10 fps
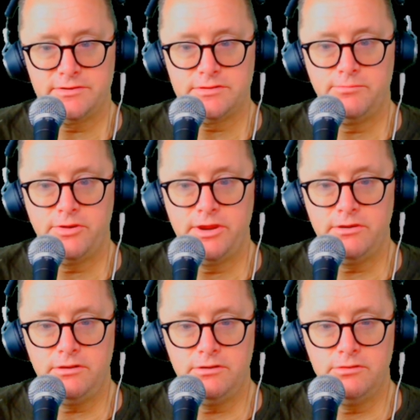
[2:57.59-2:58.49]

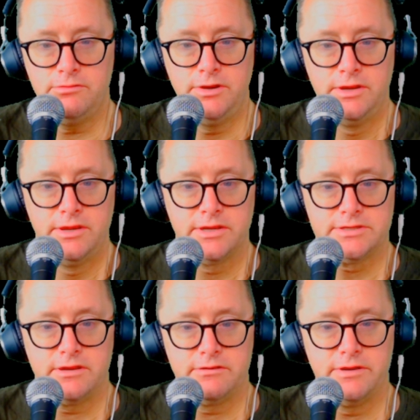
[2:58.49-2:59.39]
2.0, et
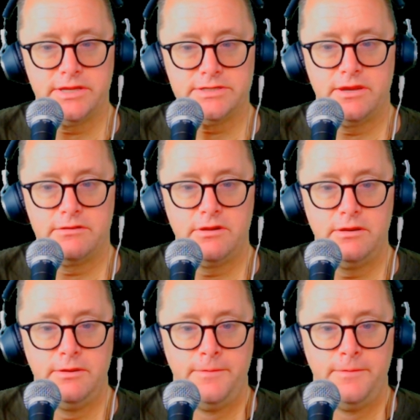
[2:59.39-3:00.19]
cetera, et cetera.